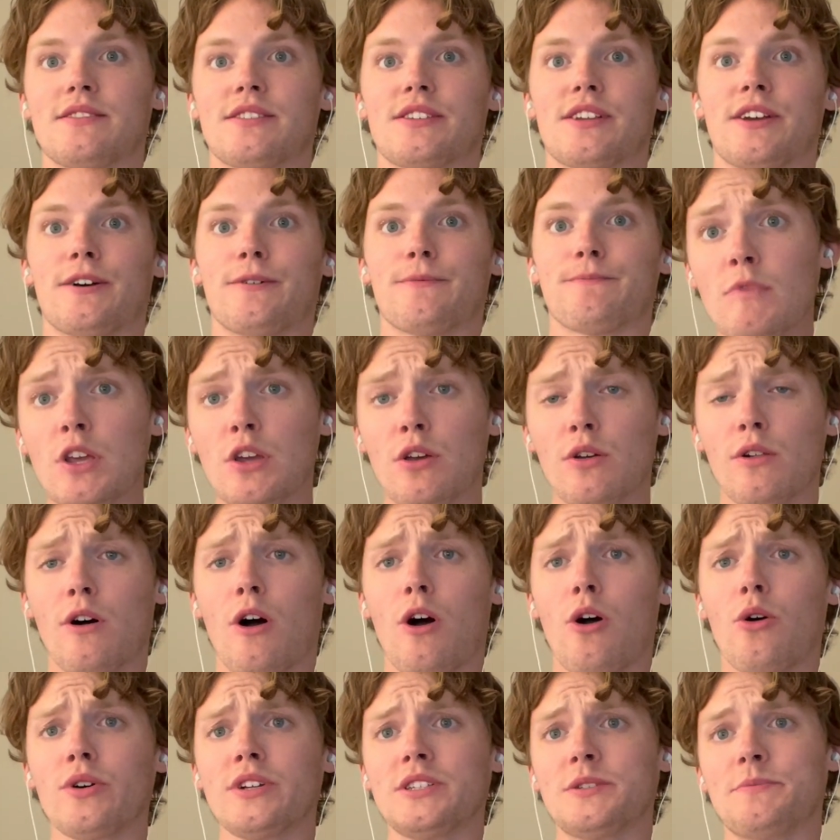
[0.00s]
So you'll
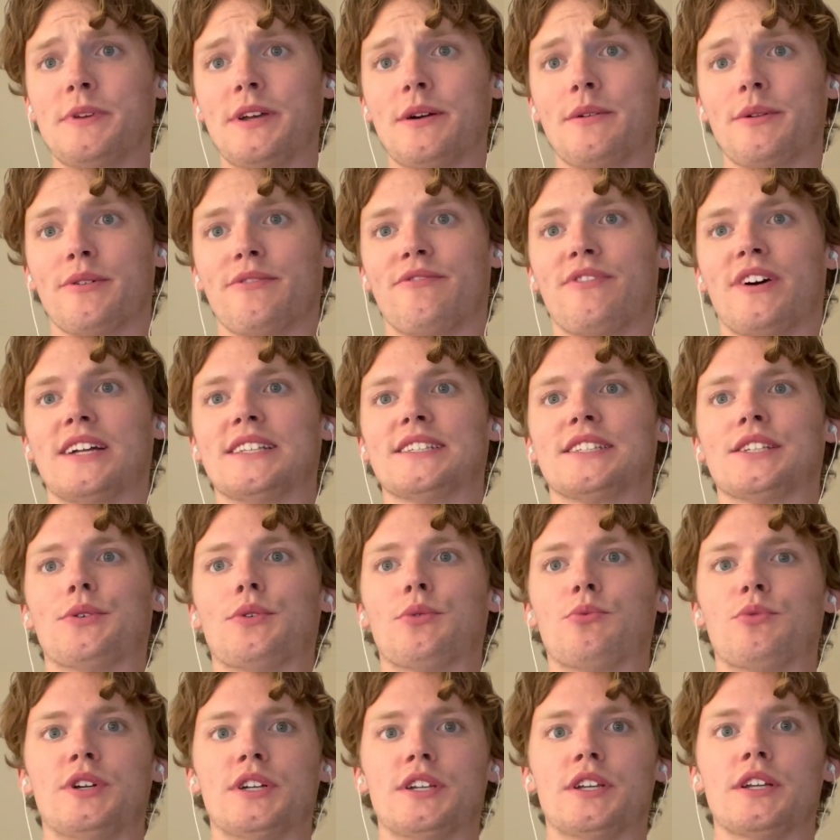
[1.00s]
always be able to find
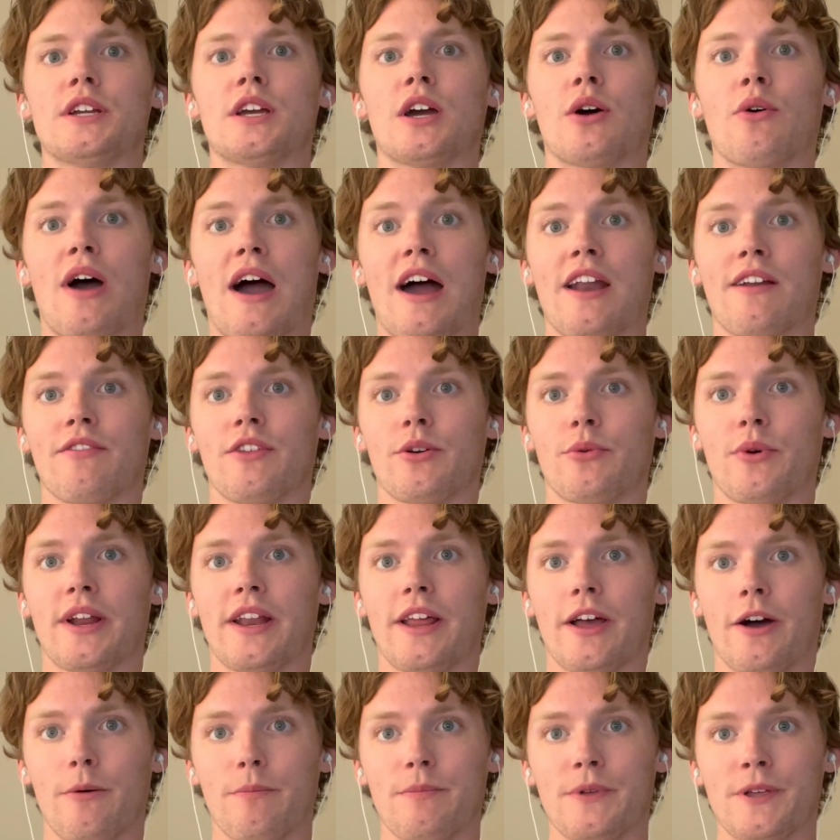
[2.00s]
someone willing to go out of their way to
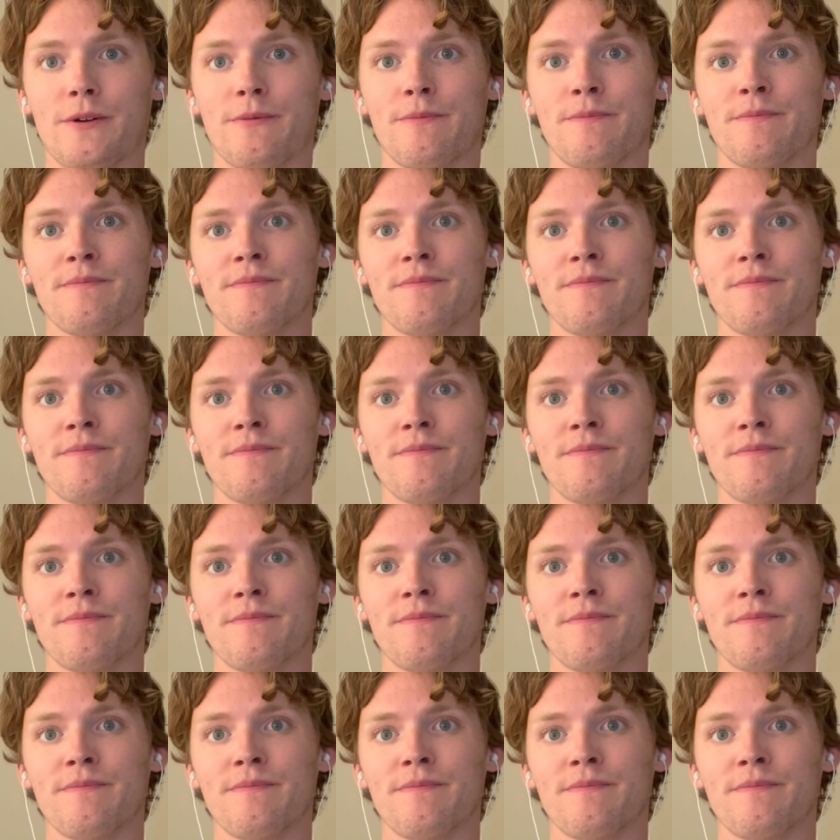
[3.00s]
help you.